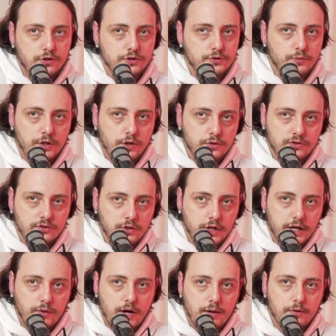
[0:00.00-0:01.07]
because we go into
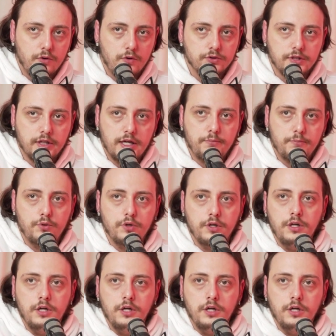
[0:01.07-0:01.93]
like rabbit holes at that point,